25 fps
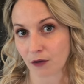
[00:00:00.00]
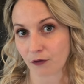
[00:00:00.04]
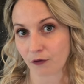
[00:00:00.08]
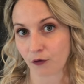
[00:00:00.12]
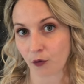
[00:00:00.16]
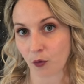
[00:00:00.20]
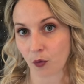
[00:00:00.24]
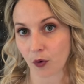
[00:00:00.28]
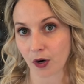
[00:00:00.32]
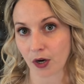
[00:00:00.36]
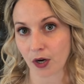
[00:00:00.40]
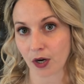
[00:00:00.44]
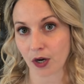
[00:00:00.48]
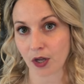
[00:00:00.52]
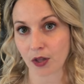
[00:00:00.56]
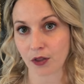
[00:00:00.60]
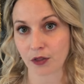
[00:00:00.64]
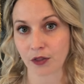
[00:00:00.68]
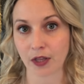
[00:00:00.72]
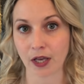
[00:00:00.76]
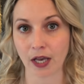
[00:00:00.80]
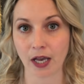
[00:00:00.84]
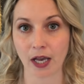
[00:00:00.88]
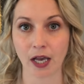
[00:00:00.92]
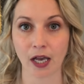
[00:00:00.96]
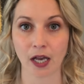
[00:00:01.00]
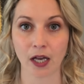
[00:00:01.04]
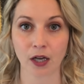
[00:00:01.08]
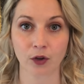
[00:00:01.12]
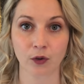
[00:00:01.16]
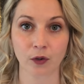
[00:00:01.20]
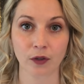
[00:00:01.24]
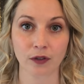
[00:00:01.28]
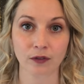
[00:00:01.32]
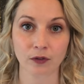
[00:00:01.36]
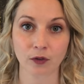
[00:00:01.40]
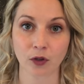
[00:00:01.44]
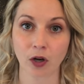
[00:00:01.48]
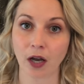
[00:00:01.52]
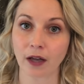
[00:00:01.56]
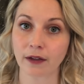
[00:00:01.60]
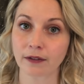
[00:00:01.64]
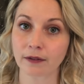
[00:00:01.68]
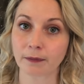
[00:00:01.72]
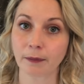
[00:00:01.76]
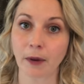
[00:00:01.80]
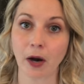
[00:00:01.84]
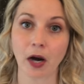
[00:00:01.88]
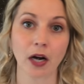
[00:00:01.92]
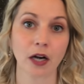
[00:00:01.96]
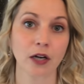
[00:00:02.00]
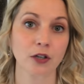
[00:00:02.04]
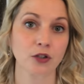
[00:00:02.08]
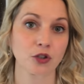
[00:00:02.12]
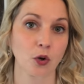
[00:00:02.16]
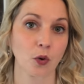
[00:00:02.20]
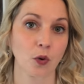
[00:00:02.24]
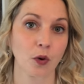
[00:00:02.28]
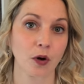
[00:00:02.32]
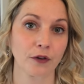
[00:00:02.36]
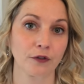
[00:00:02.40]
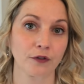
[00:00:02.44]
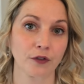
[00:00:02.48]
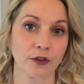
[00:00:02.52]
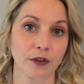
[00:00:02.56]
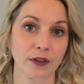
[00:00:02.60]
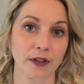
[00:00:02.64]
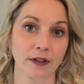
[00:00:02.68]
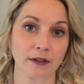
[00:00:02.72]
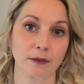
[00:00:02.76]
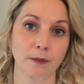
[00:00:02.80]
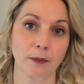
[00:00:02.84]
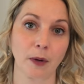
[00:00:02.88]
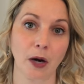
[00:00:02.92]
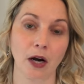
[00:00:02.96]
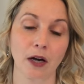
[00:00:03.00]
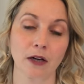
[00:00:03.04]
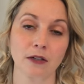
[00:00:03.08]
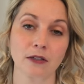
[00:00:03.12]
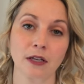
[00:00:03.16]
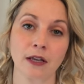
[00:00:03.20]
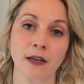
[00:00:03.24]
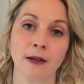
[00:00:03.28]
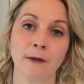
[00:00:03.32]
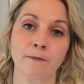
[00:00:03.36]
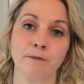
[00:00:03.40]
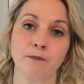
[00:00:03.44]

for the crisscross part or for this part